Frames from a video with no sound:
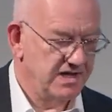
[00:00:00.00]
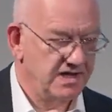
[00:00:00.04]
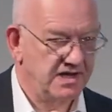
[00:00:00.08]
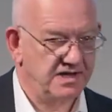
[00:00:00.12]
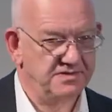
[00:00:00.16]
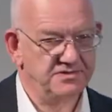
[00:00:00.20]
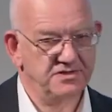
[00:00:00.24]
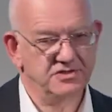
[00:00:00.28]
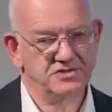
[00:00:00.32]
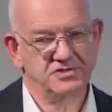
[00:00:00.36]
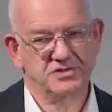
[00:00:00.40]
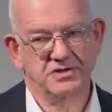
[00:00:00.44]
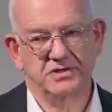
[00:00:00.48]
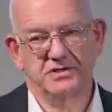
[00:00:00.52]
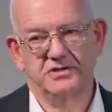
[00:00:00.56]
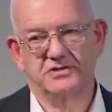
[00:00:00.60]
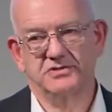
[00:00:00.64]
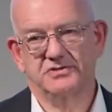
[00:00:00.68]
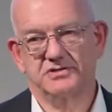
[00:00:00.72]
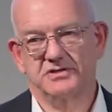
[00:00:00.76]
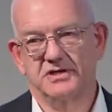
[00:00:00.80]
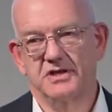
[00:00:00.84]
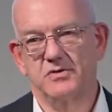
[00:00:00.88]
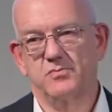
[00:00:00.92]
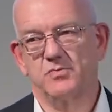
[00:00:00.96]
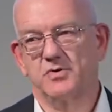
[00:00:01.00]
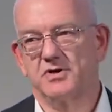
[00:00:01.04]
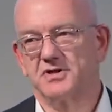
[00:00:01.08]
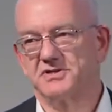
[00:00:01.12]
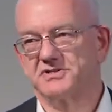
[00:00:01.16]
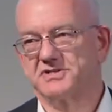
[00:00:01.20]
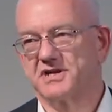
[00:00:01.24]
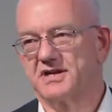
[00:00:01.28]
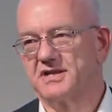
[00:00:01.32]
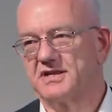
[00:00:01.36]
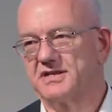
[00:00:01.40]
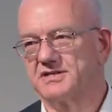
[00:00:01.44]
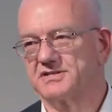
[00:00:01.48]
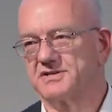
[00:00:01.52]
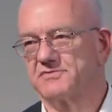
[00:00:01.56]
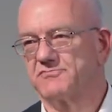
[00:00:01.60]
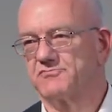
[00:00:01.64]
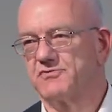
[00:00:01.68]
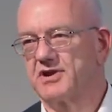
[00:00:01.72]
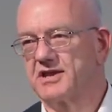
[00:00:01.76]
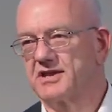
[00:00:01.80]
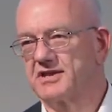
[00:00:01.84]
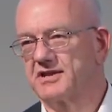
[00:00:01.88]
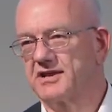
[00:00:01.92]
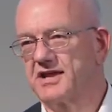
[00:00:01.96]
and there certainly weren't any sort of
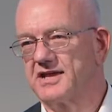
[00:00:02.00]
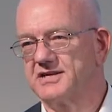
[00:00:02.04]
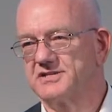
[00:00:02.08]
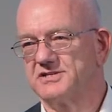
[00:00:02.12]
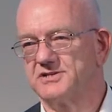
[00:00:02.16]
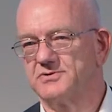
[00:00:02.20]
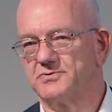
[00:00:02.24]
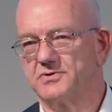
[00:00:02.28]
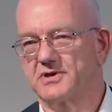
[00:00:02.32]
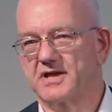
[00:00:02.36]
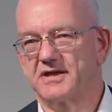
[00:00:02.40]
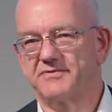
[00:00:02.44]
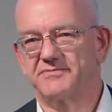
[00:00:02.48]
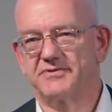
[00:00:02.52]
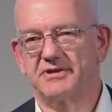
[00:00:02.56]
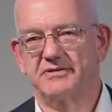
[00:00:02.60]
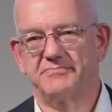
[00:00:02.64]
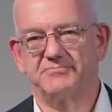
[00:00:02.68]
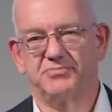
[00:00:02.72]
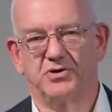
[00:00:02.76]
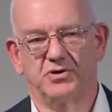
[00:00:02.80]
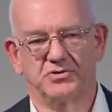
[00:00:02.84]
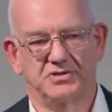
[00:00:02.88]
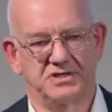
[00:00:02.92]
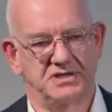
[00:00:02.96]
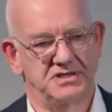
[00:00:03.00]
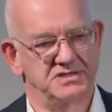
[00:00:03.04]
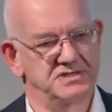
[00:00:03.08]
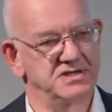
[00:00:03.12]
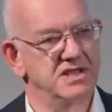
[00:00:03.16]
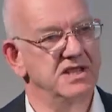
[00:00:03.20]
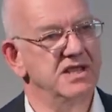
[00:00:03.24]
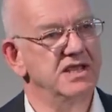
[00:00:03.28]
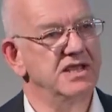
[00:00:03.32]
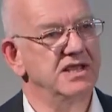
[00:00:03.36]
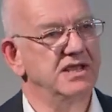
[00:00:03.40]
regulating or governing bodies.